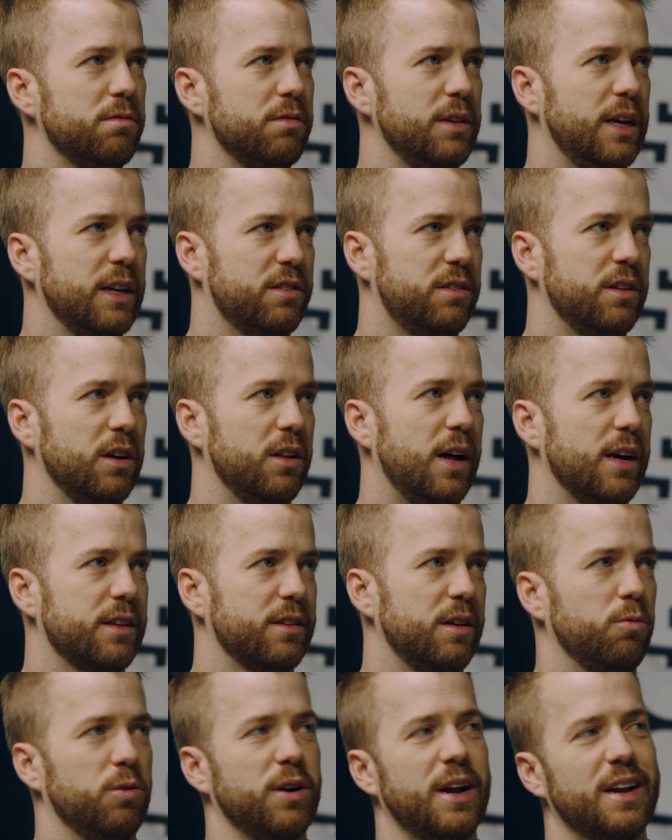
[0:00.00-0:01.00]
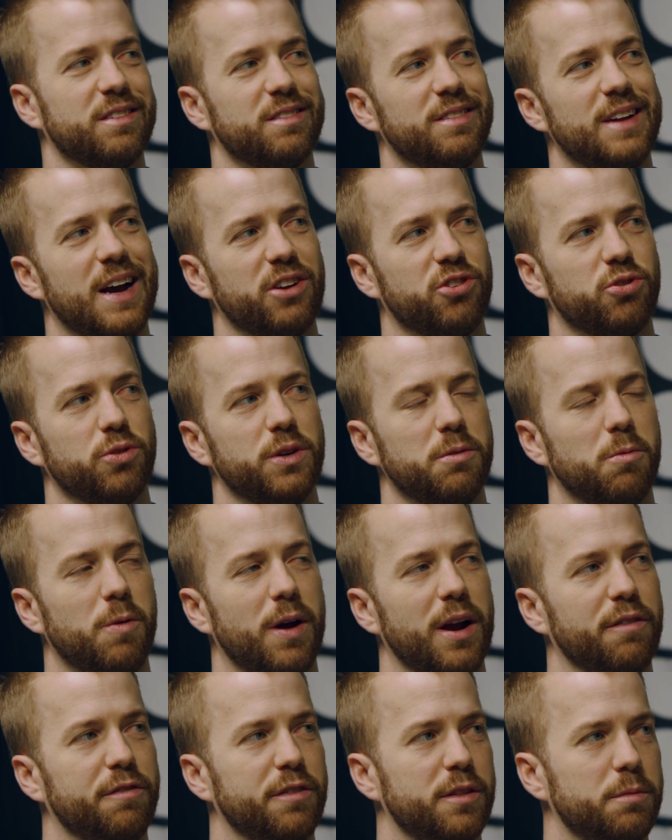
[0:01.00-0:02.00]
gets neglected. We're not as naturally
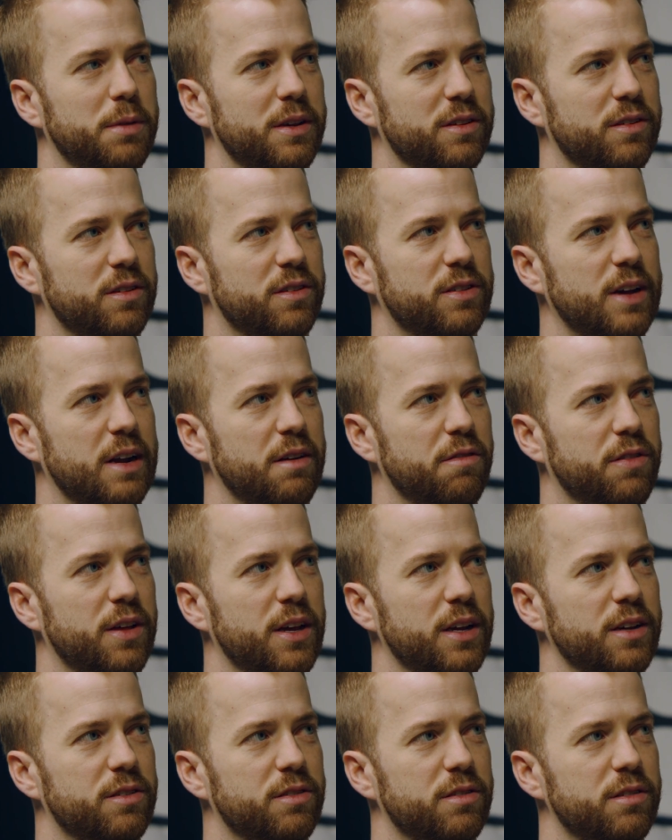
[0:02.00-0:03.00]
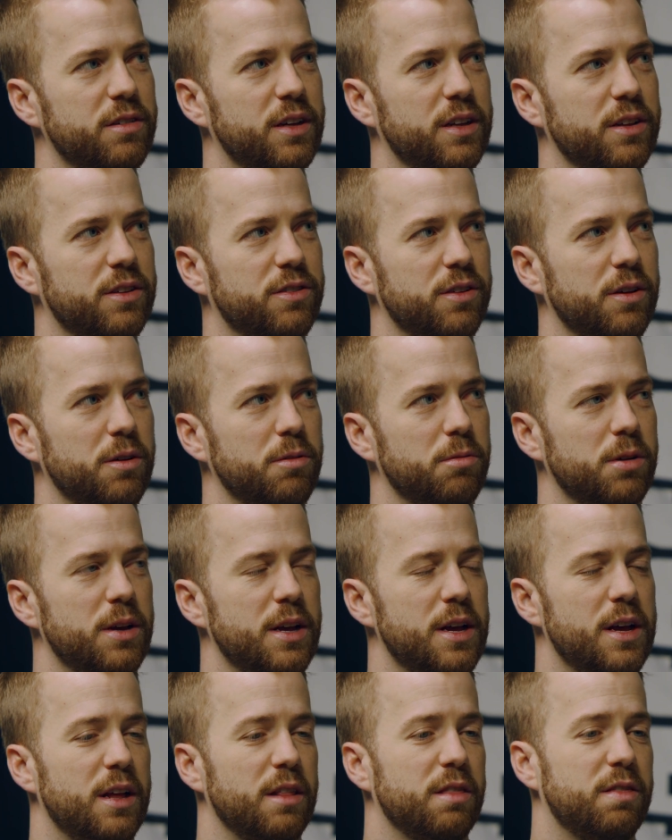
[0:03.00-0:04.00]
wired for the business side of things. And so
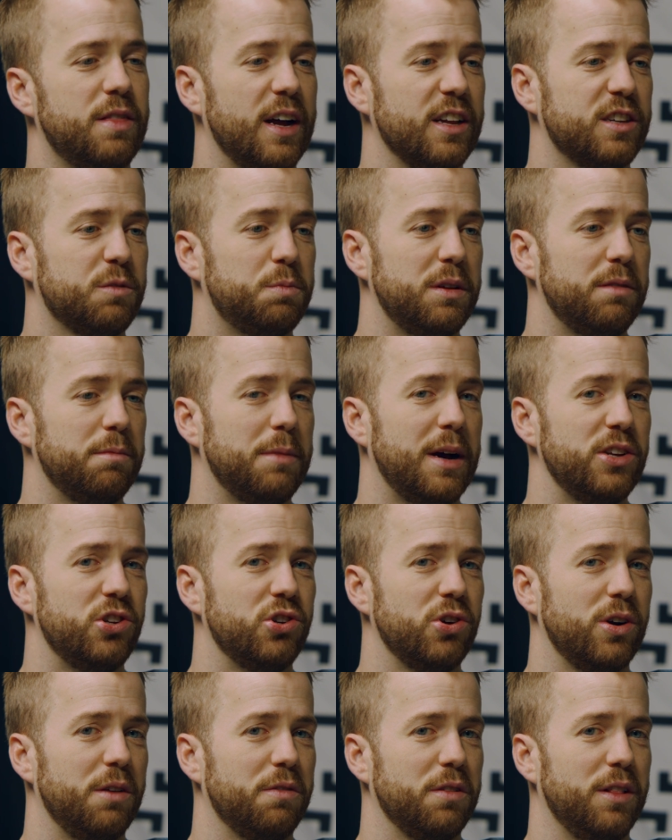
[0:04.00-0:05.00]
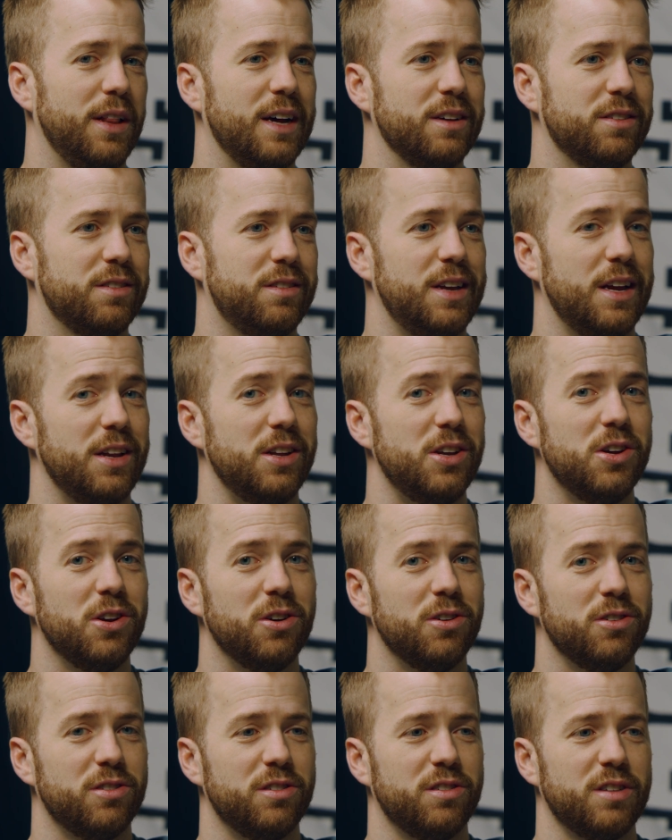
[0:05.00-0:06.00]
that's been my journey for the last 10
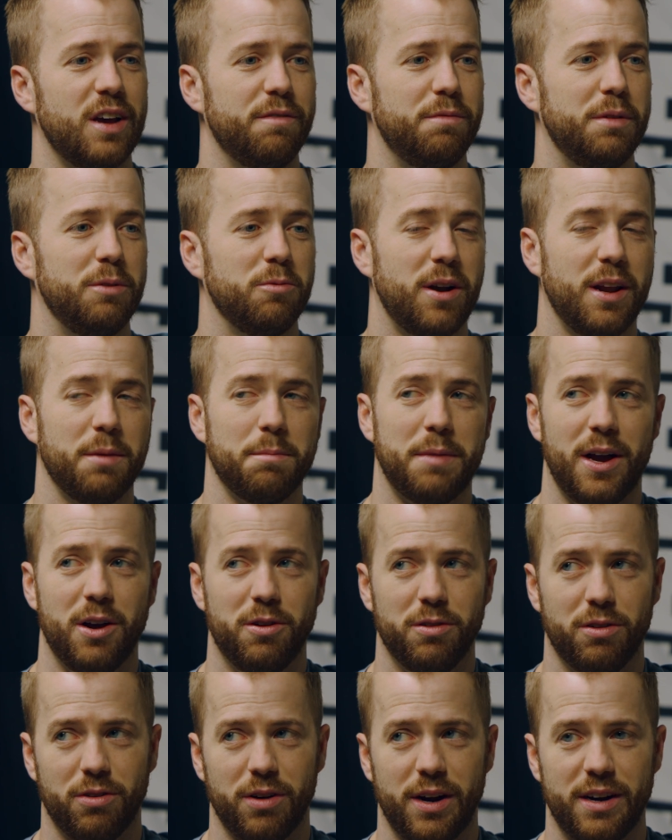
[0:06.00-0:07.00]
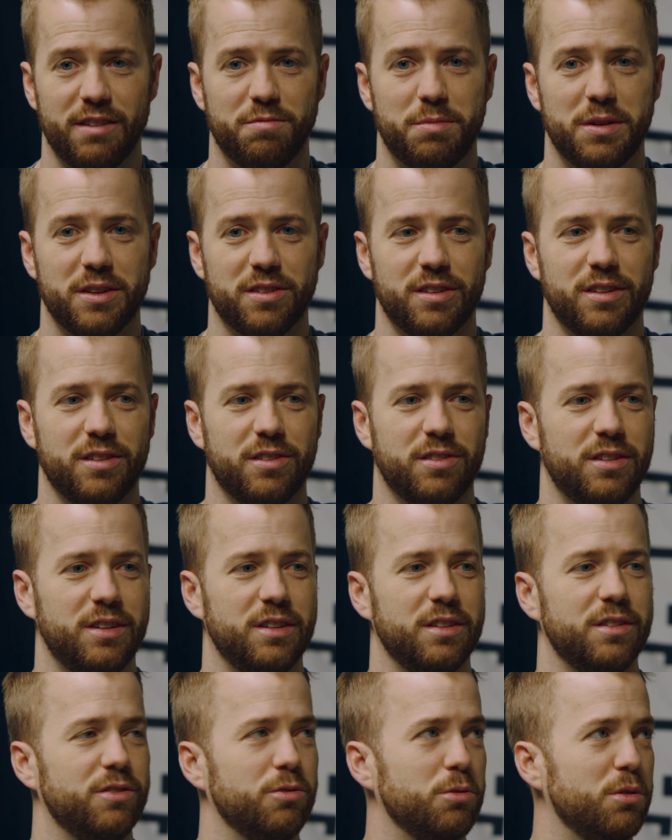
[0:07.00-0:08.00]
years as I've been running my own creative business,
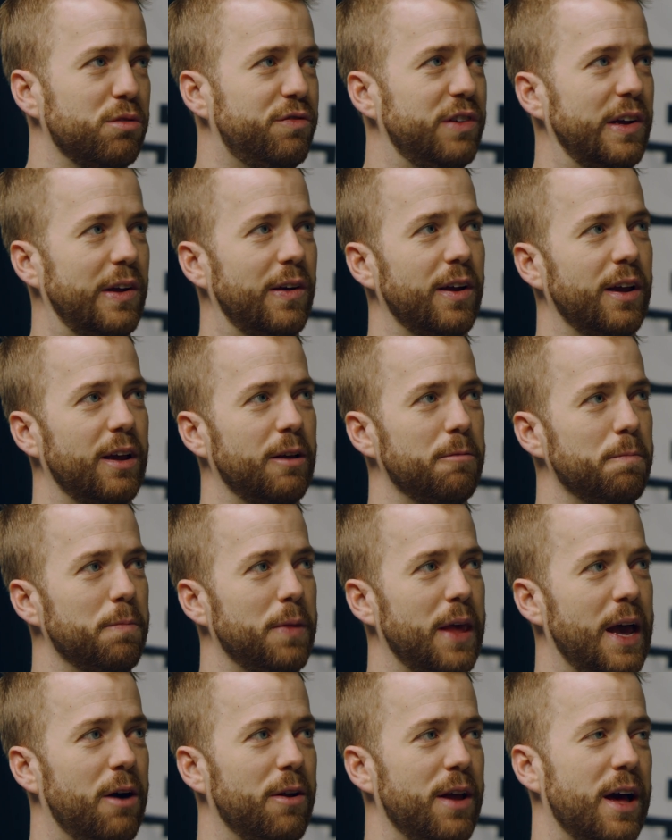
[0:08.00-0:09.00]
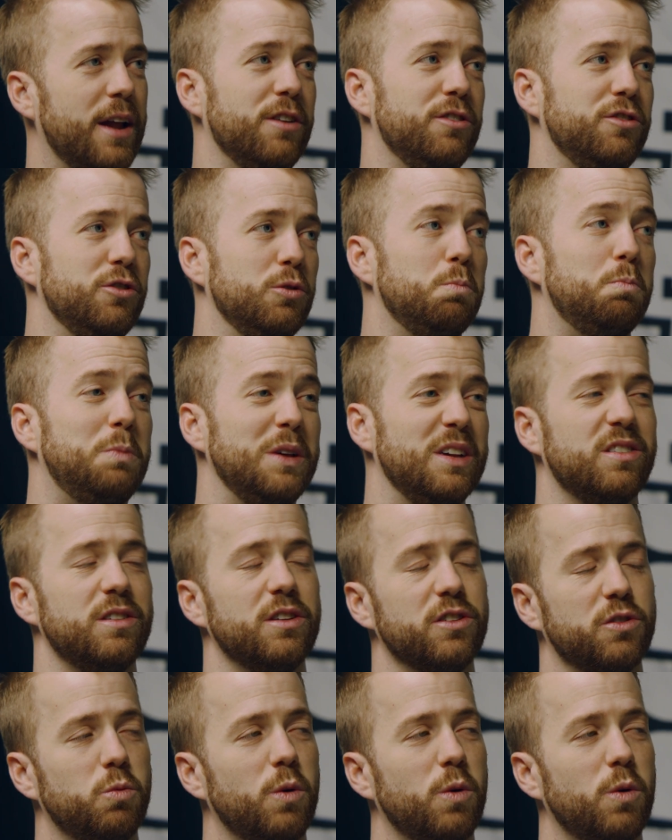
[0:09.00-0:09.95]
is sort of figuring out how to do business